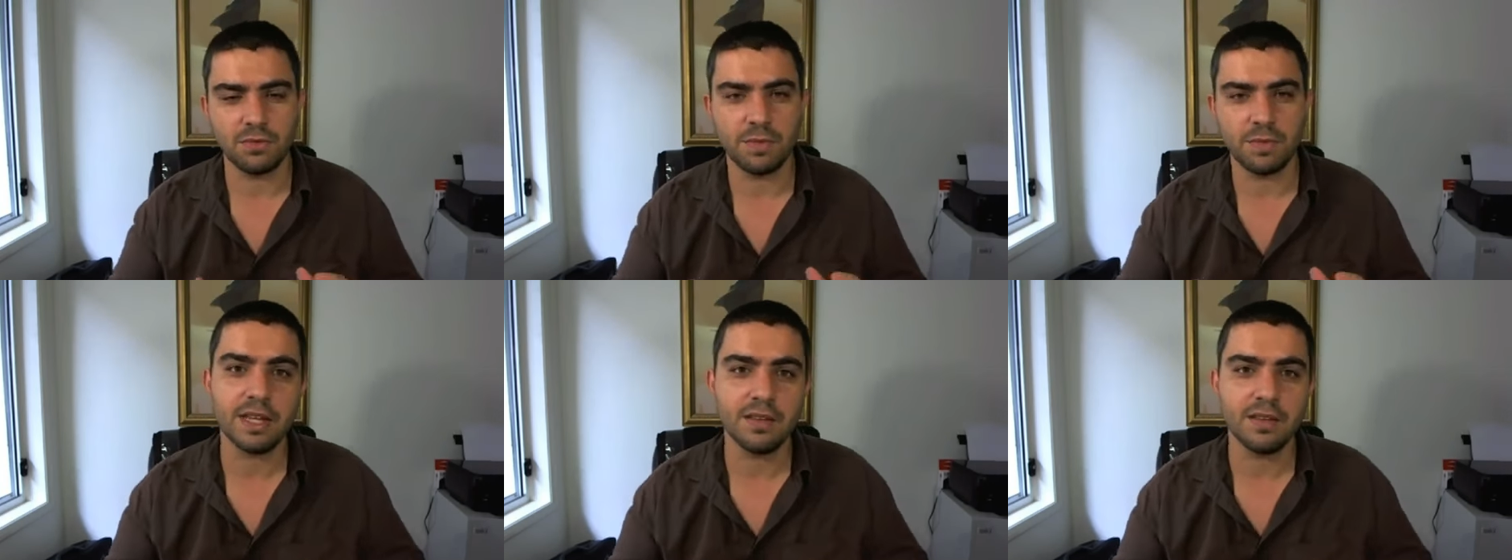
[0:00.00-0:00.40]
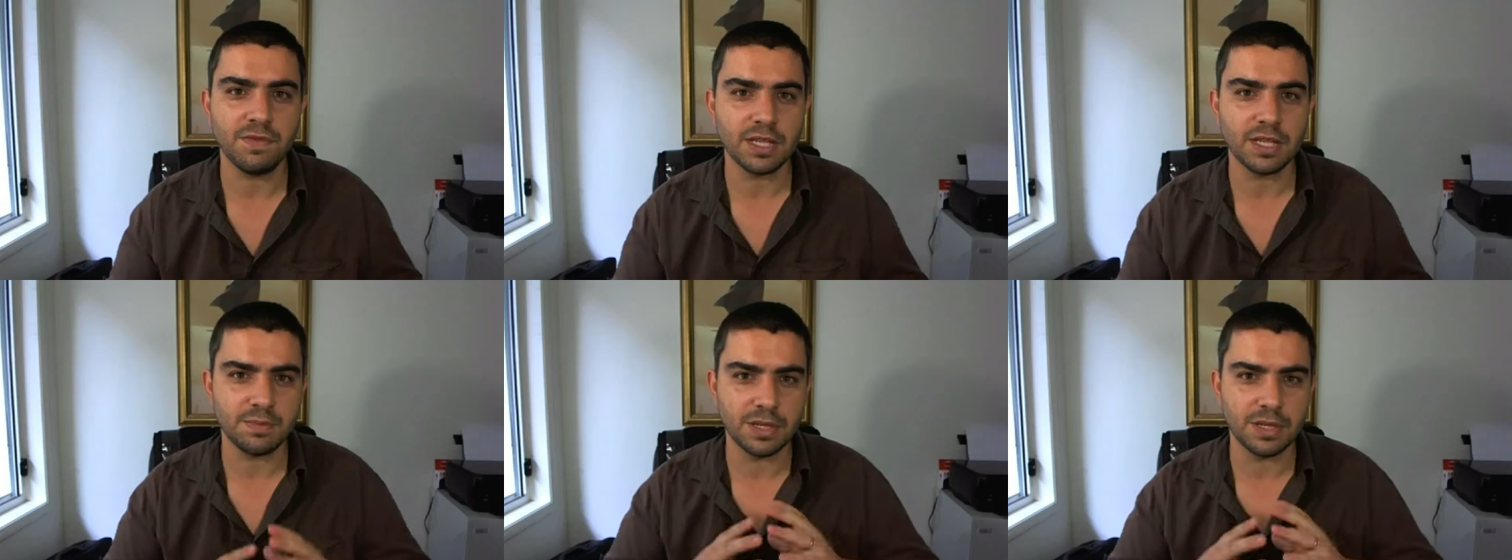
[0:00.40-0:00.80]
from any
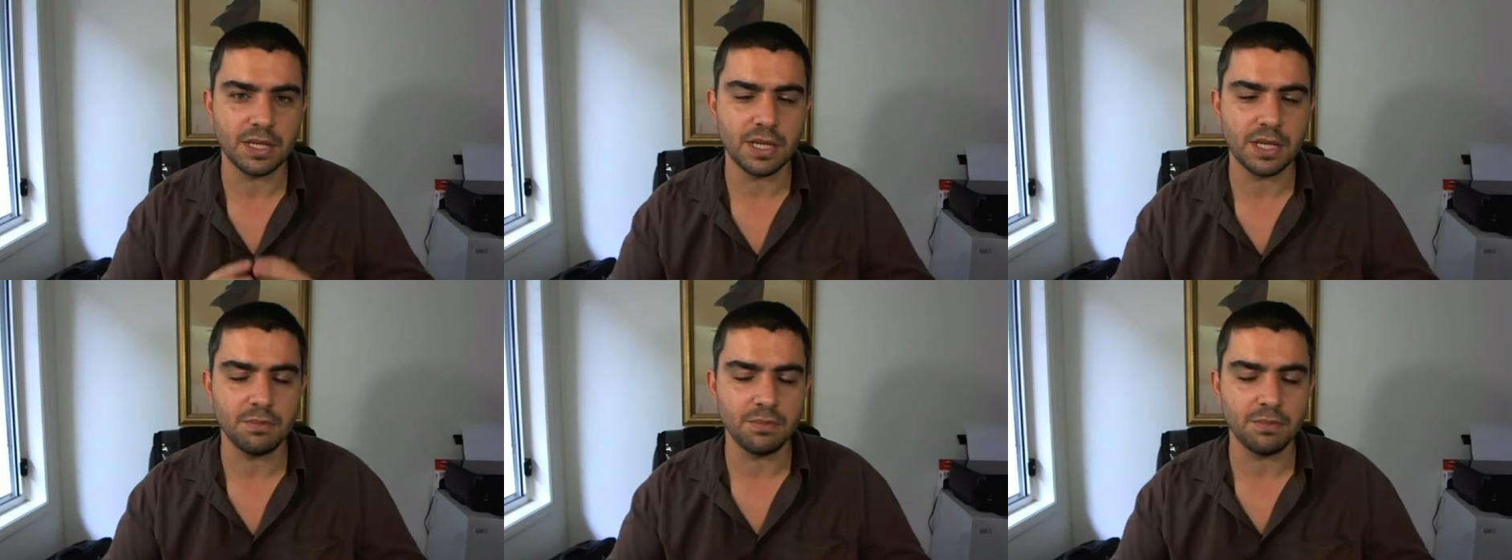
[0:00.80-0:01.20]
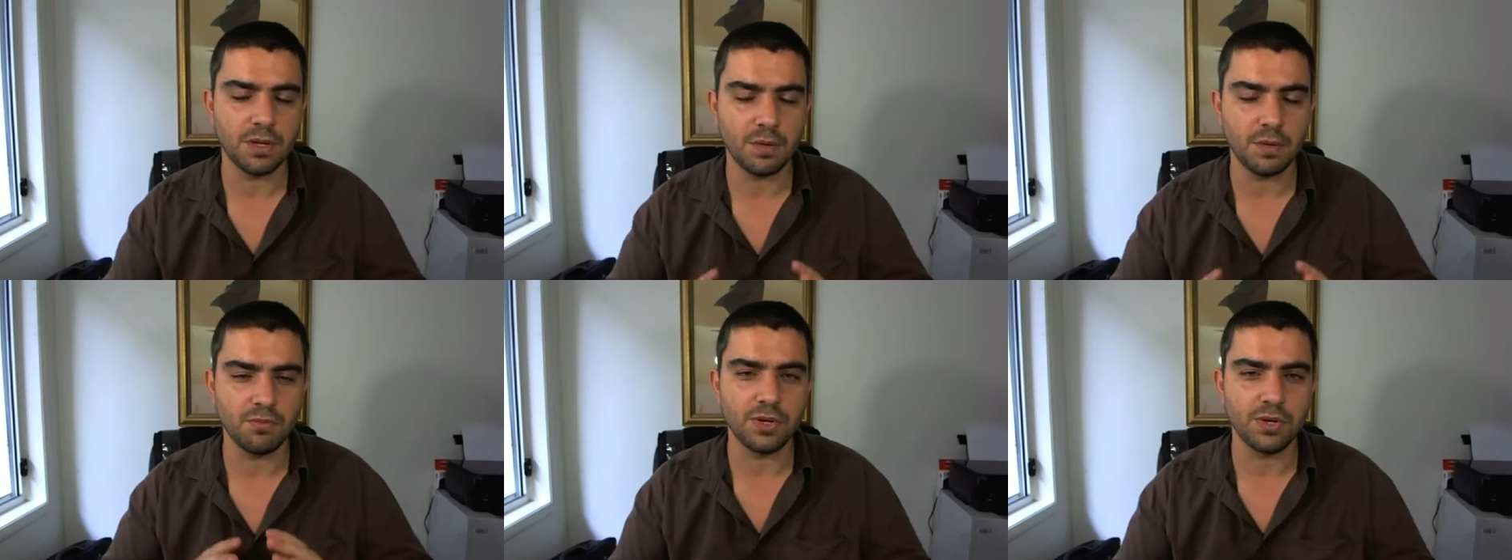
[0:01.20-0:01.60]
investment, and
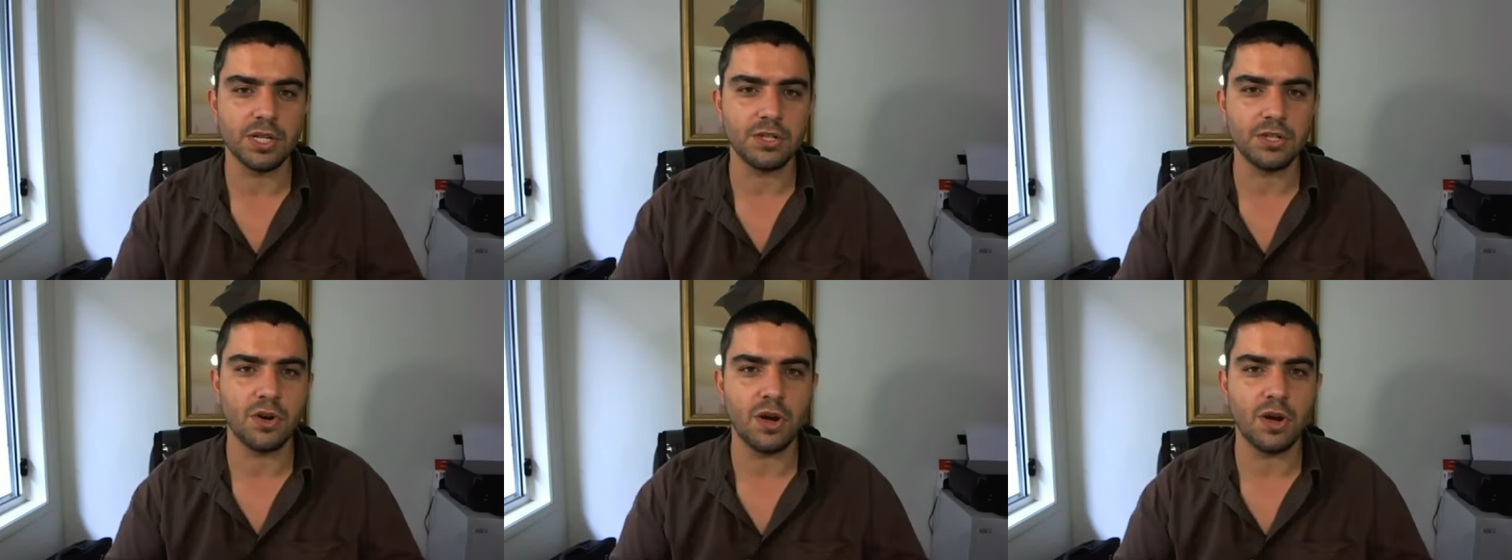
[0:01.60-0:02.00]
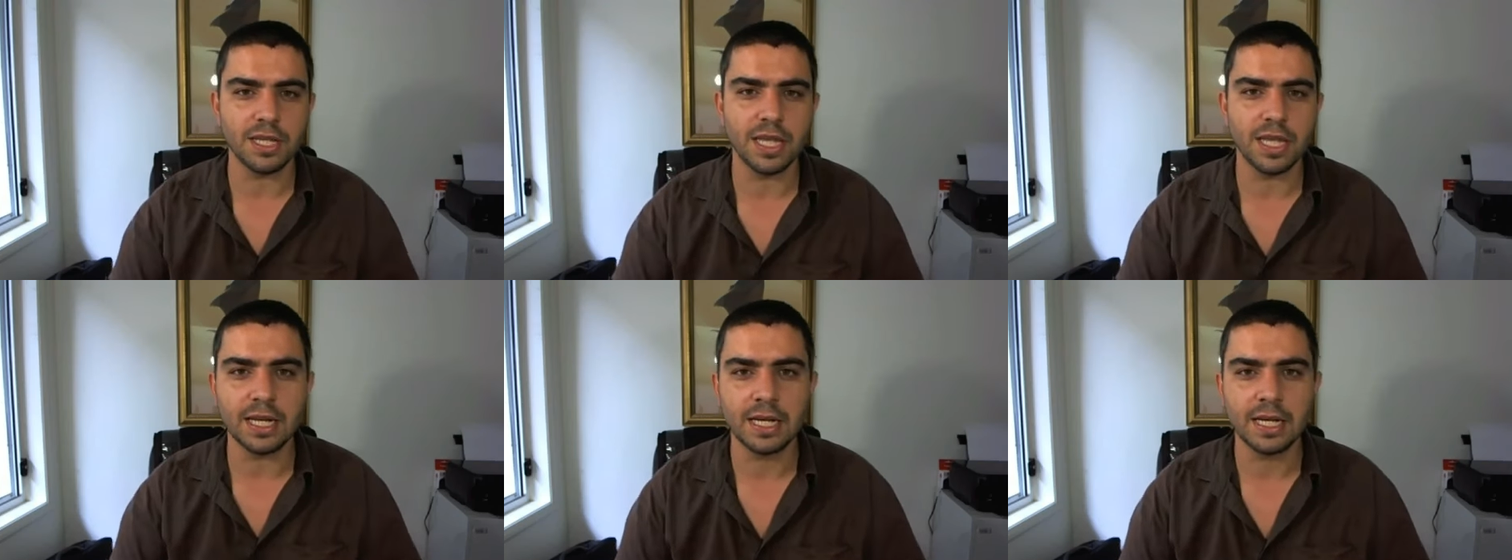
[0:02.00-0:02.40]
I'm really trying
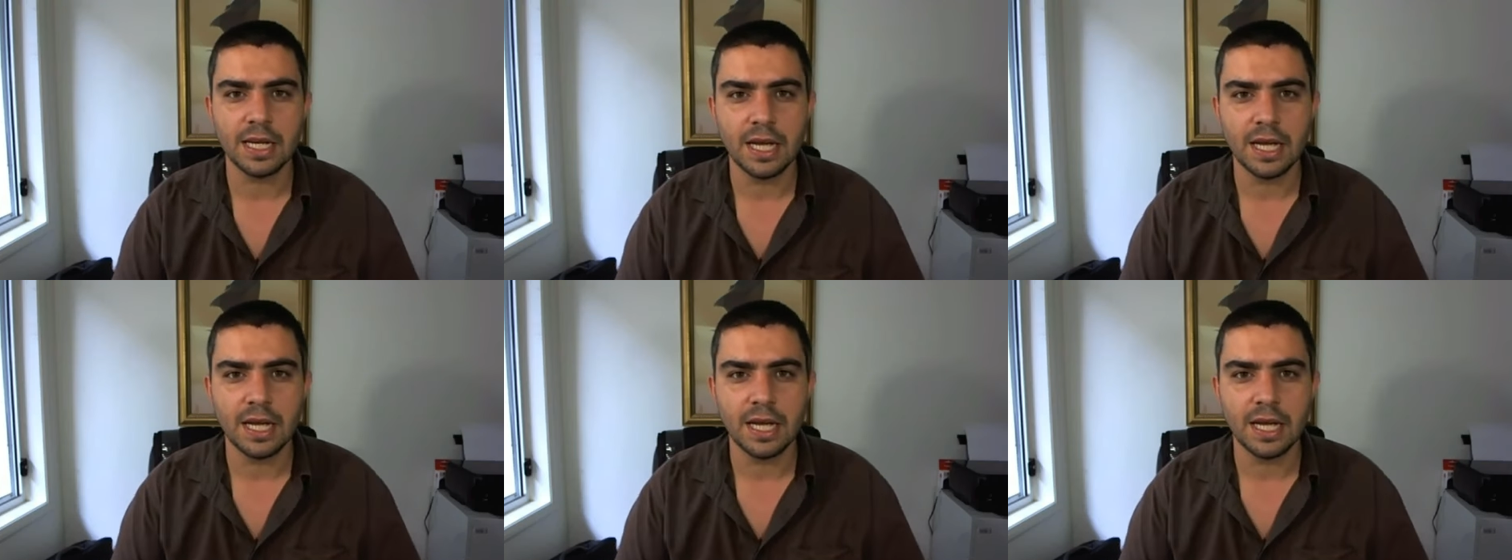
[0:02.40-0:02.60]
that.